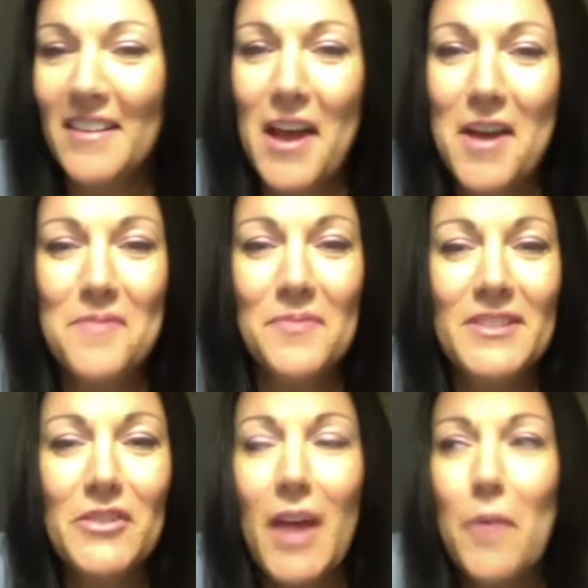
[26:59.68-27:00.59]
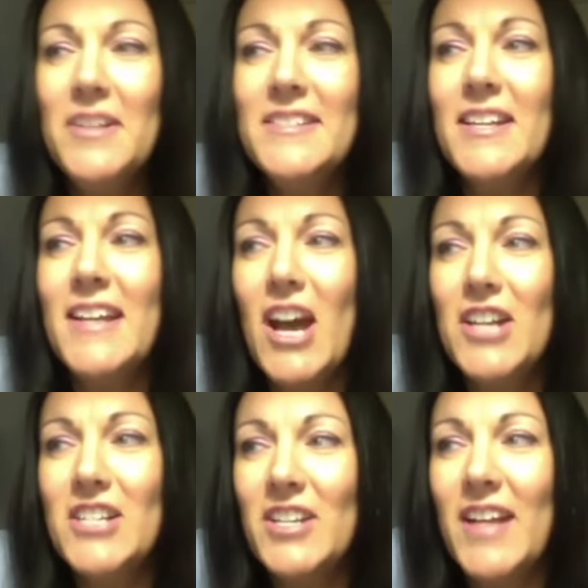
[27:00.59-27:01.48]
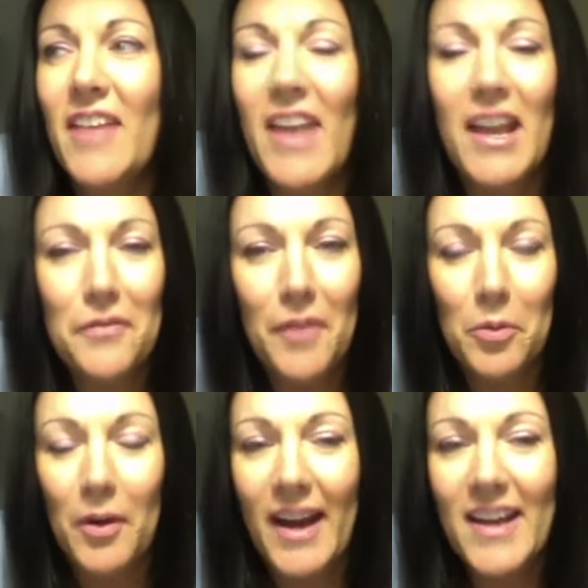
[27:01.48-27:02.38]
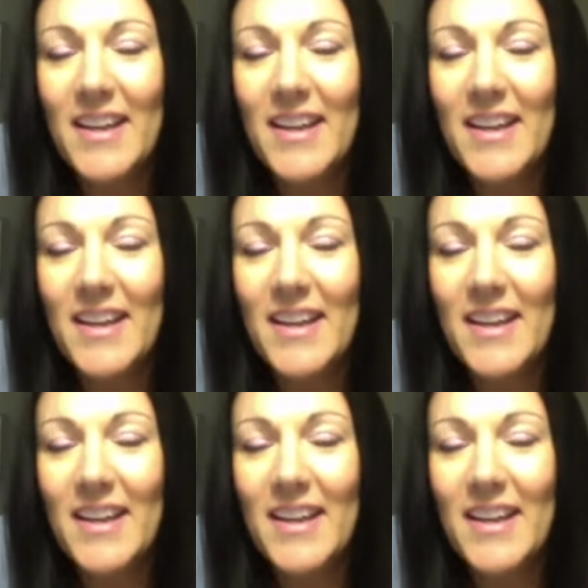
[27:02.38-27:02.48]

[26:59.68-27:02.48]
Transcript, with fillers: Um, so that one is going to audition at the end of February,